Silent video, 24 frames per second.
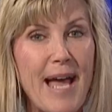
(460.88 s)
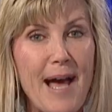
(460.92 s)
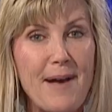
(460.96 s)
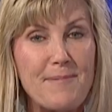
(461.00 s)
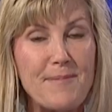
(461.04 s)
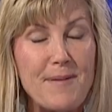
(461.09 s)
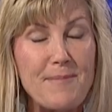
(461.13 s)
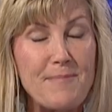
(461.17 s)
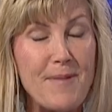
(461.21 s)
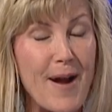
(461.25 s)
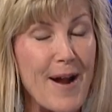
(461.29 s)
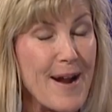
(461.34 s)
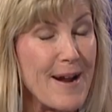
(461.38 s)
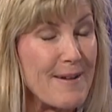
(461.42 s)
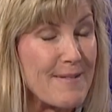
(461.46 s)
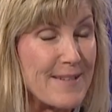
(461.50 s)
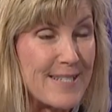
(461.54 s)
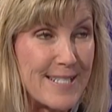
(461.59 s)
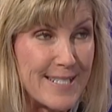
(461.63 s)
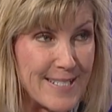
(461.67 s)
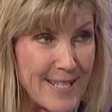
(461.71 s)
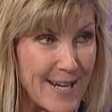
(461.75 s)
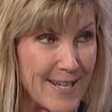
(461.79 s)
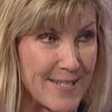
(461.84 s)
Apple Park,
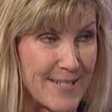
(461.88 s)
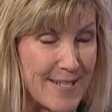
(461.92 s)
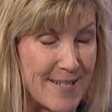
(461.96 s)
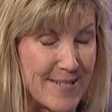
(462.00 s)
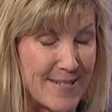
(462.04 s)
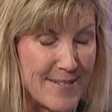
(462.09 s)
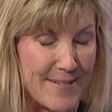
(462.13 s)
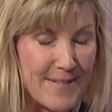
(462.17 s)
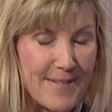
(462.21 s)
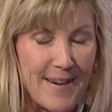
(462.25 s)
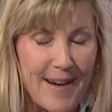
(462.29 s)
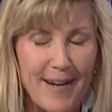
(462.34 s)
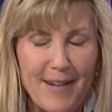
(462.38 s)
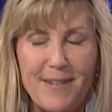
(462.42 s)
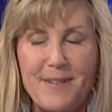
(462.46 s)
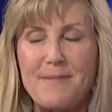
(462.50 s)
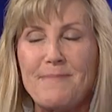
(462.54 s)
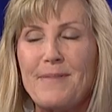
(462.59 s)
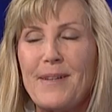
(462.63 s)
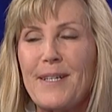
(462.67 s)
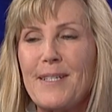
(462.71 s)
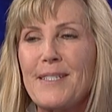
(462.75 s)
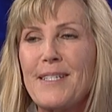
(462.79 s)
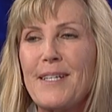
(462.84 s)
which is our new
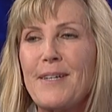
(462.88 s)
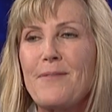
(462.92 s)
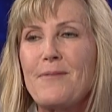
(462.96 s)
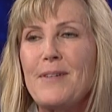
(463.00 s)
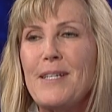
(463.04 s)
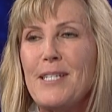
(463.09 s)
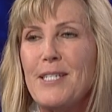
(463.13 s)
building,